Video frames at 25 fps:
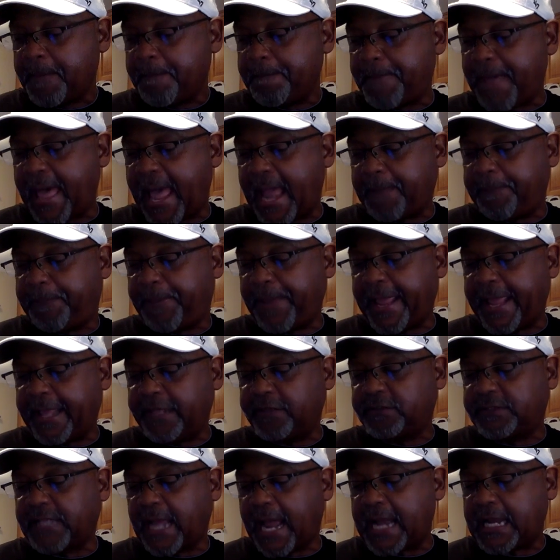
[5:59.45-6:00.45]

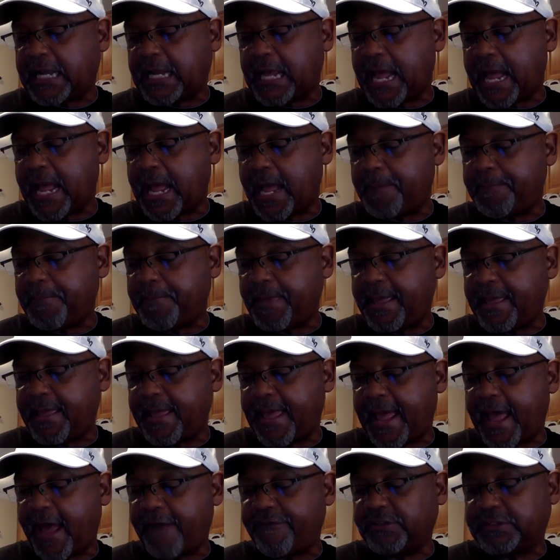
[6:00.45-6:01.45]
Backpage.com
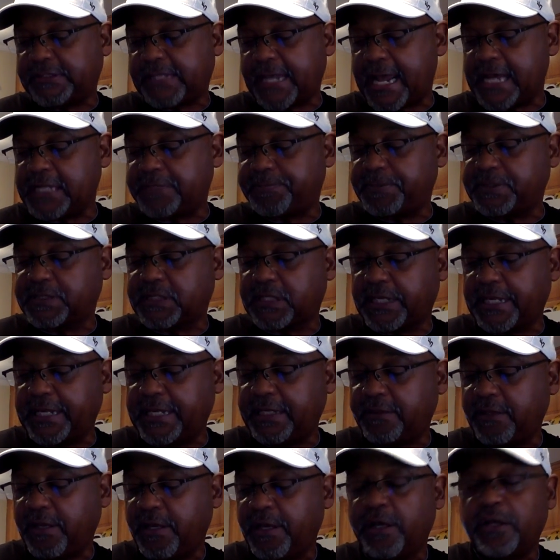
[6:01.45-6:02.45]
advertisements
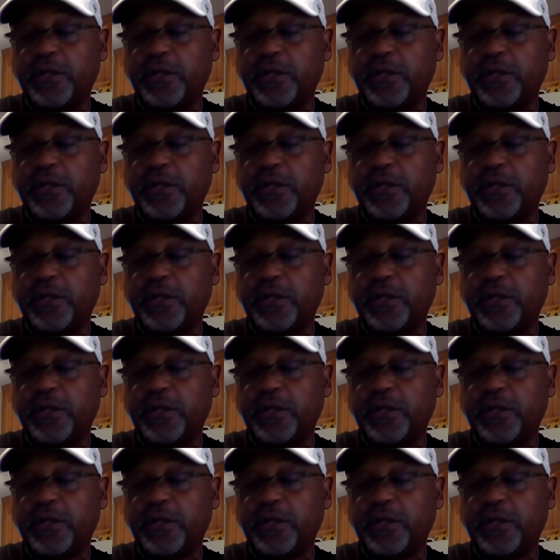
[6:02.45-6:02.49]
linked